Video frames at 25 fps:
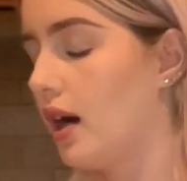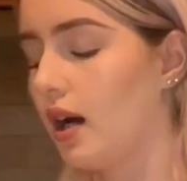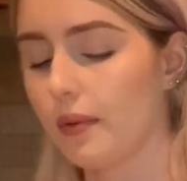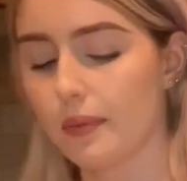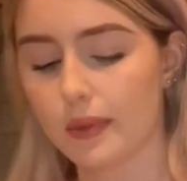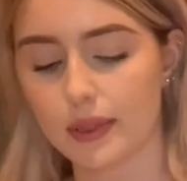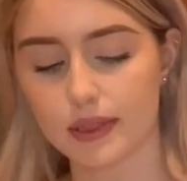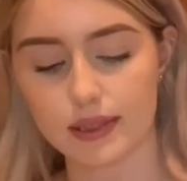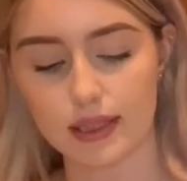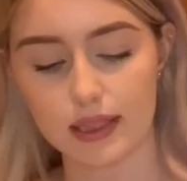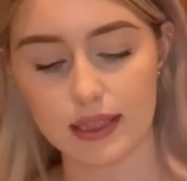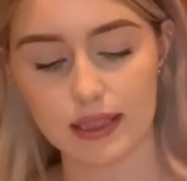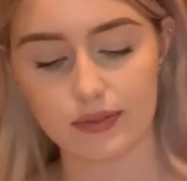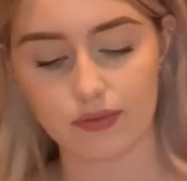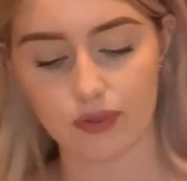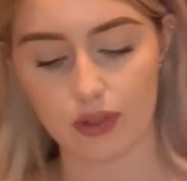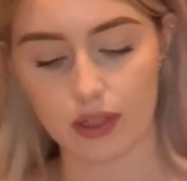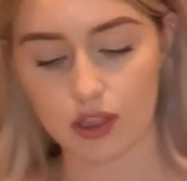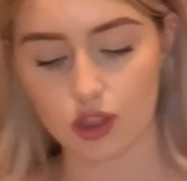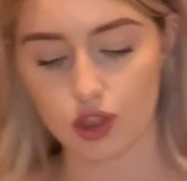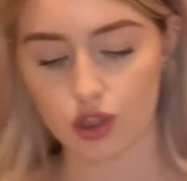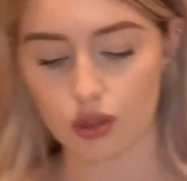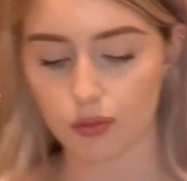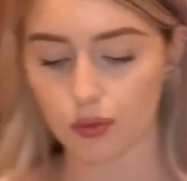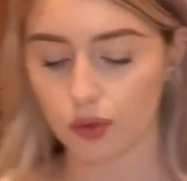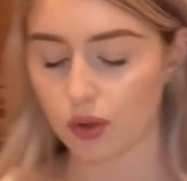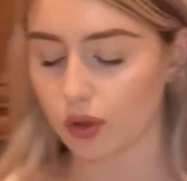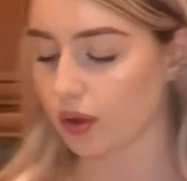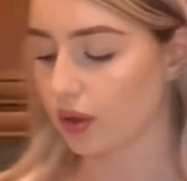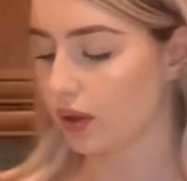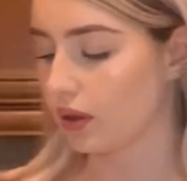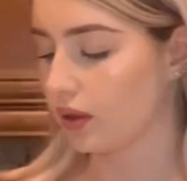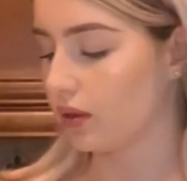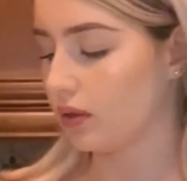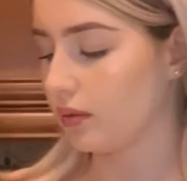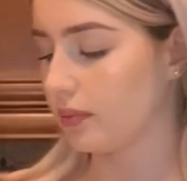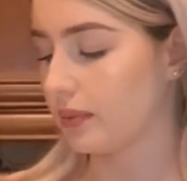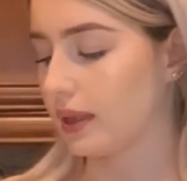It says vegetable
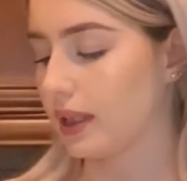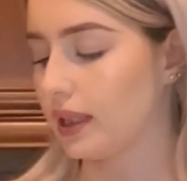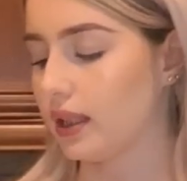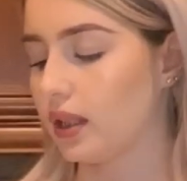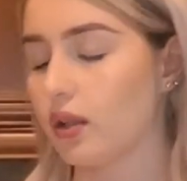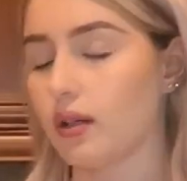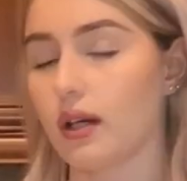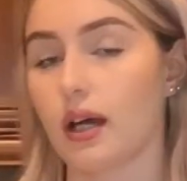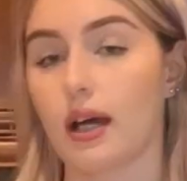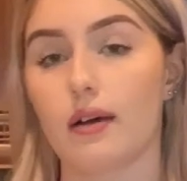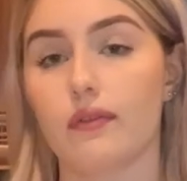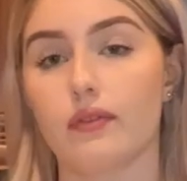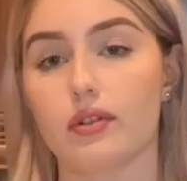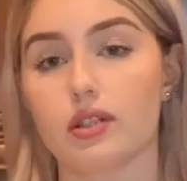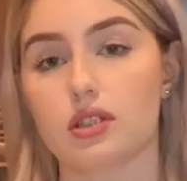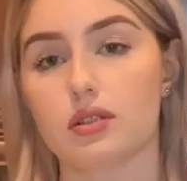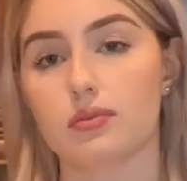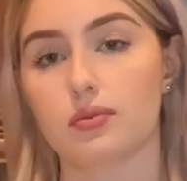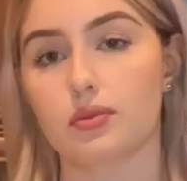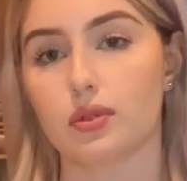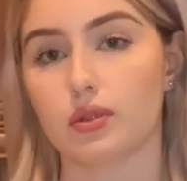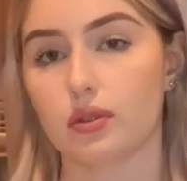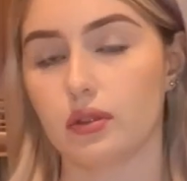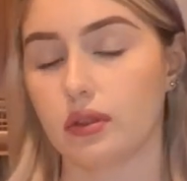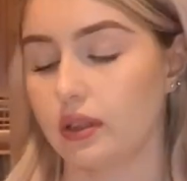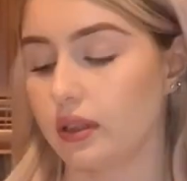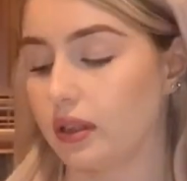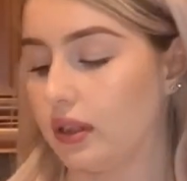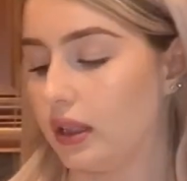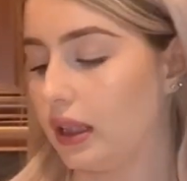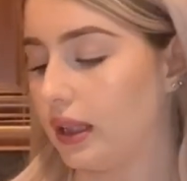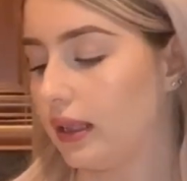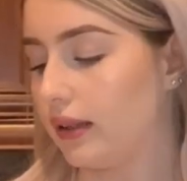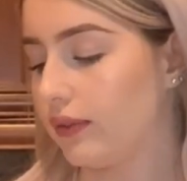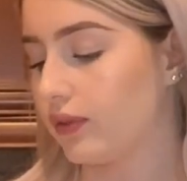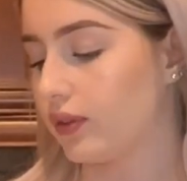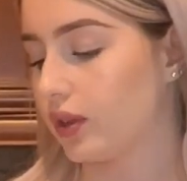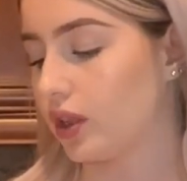oil, but I don't have vegetable oil. I
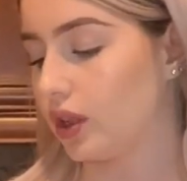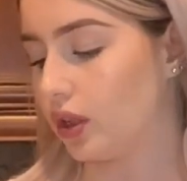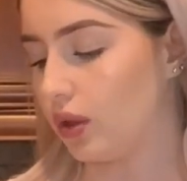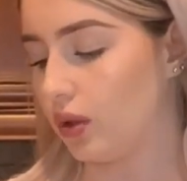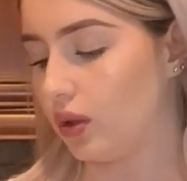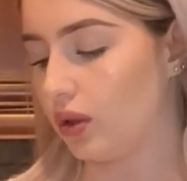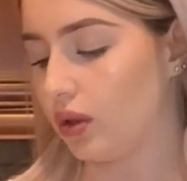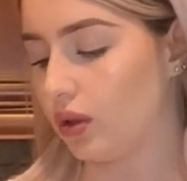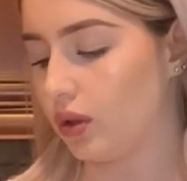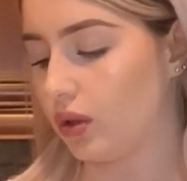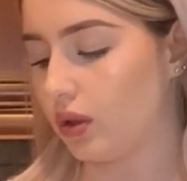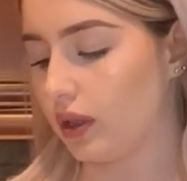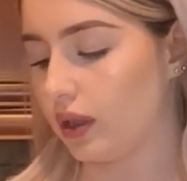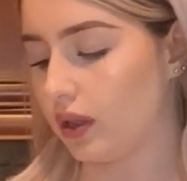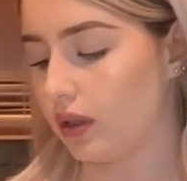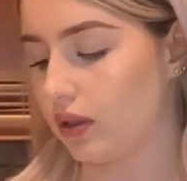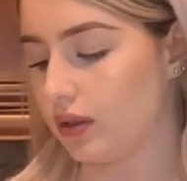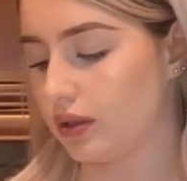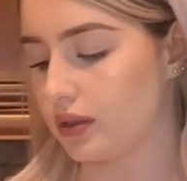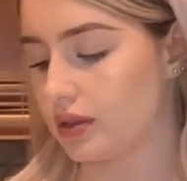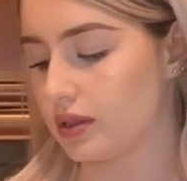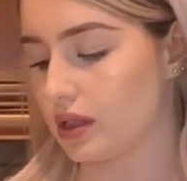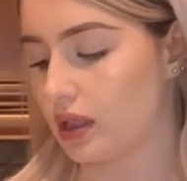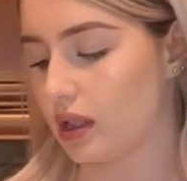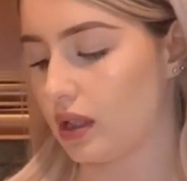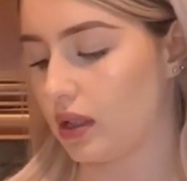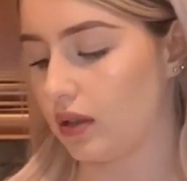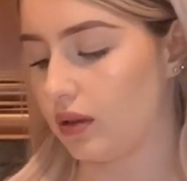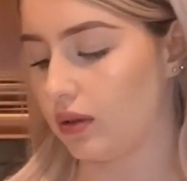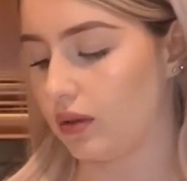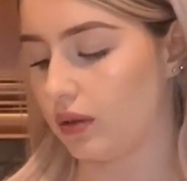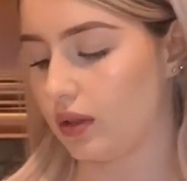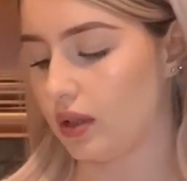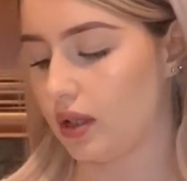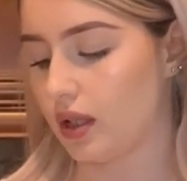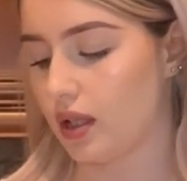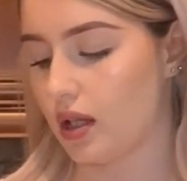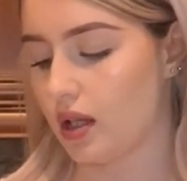have canola oil, so
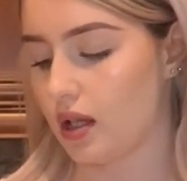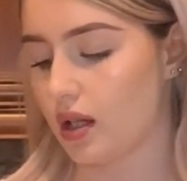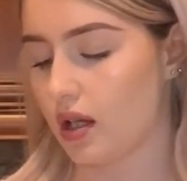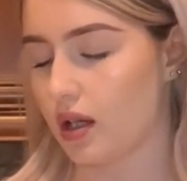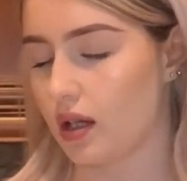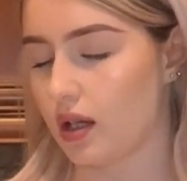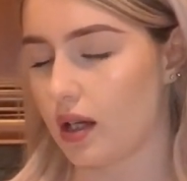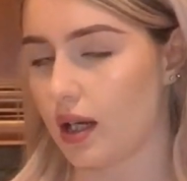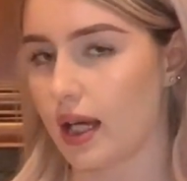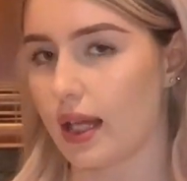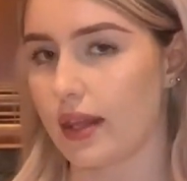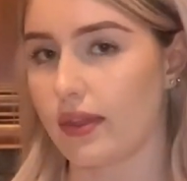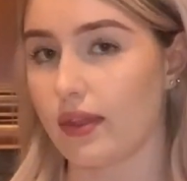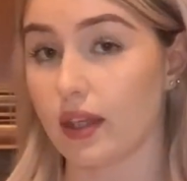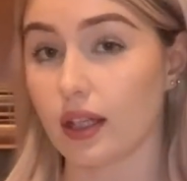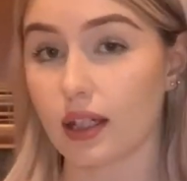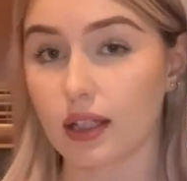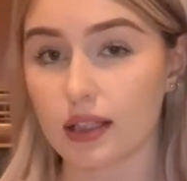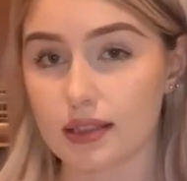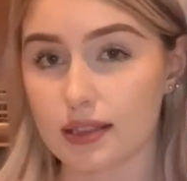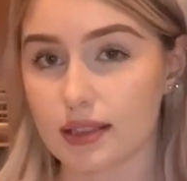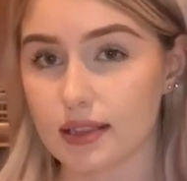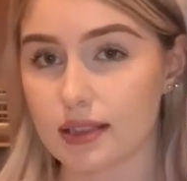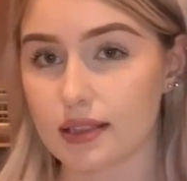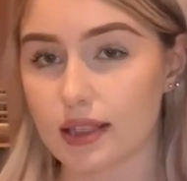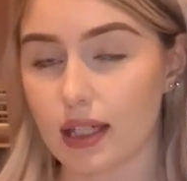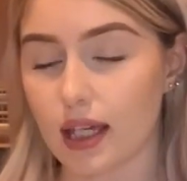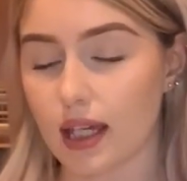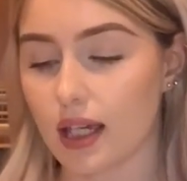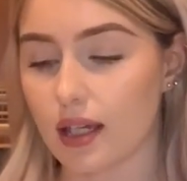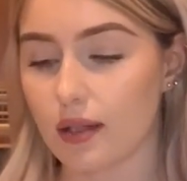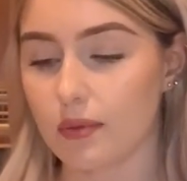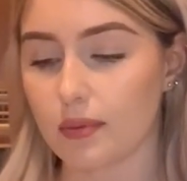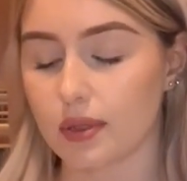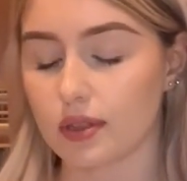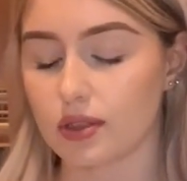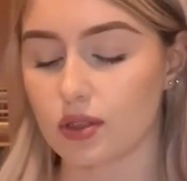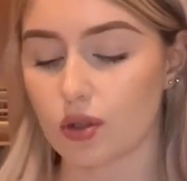I think it's the
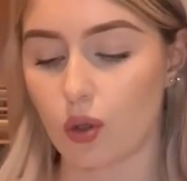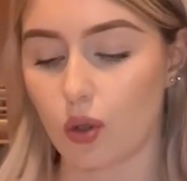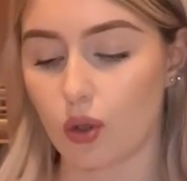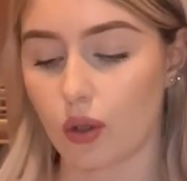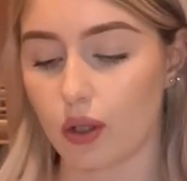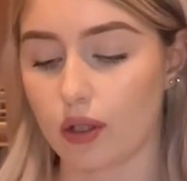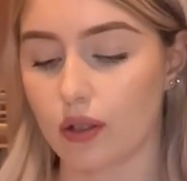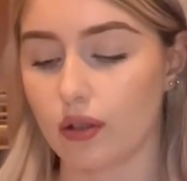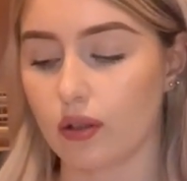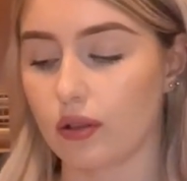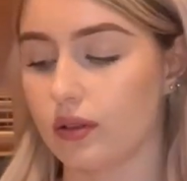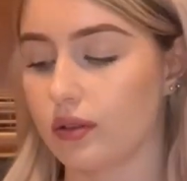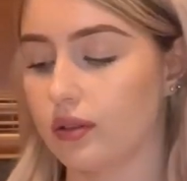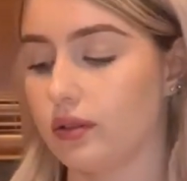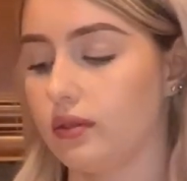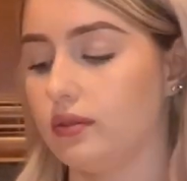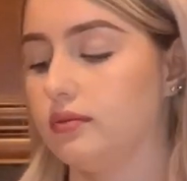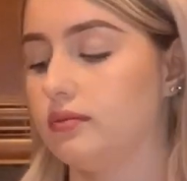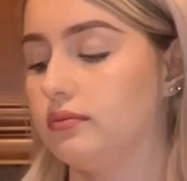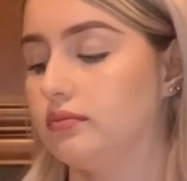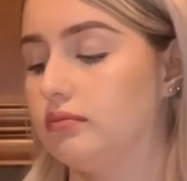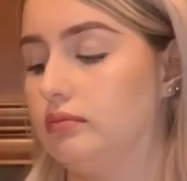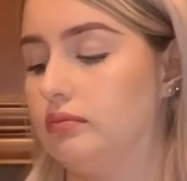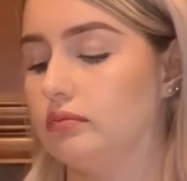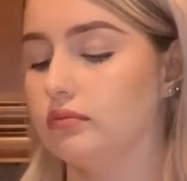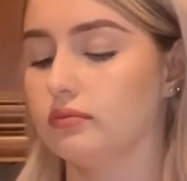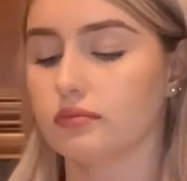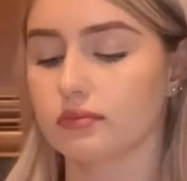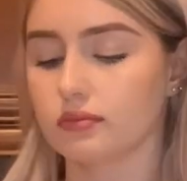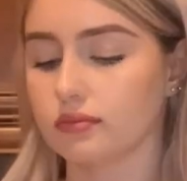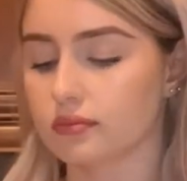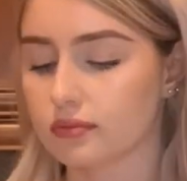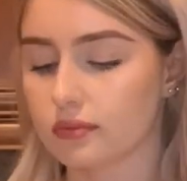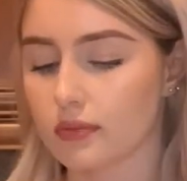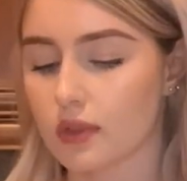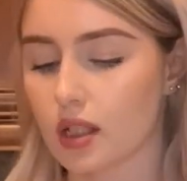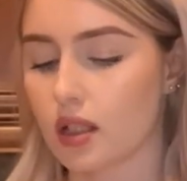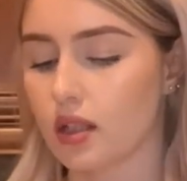same. It's oil.
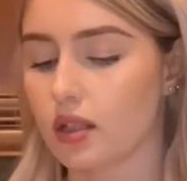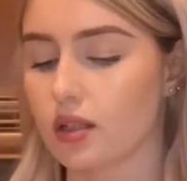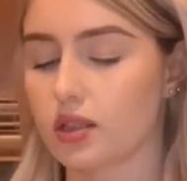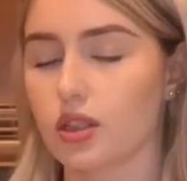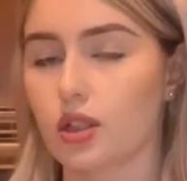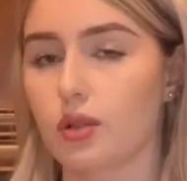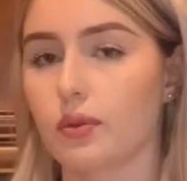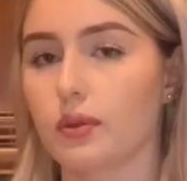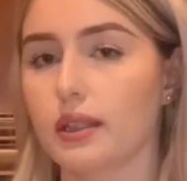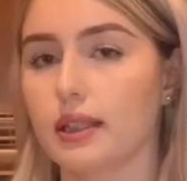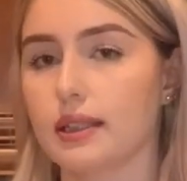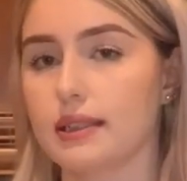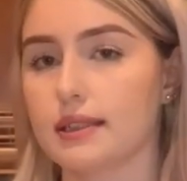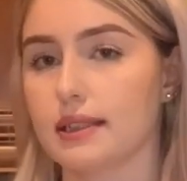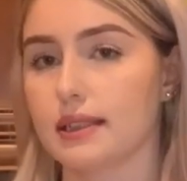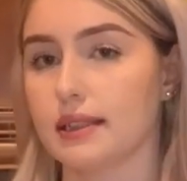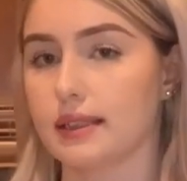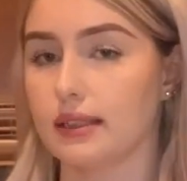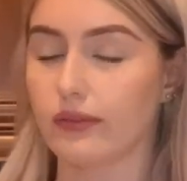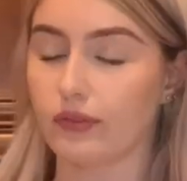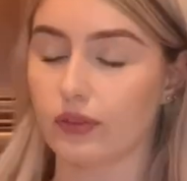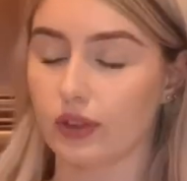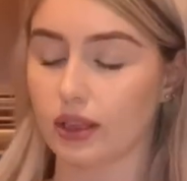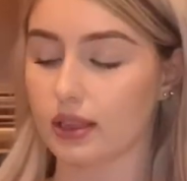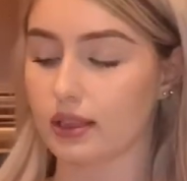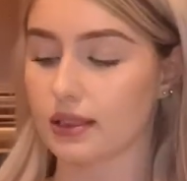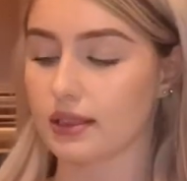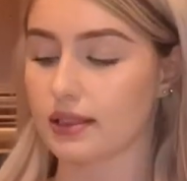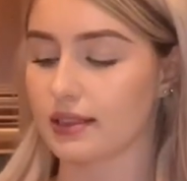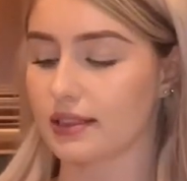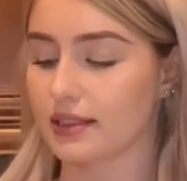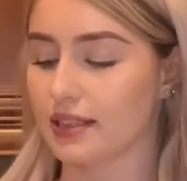I don't really see a difference.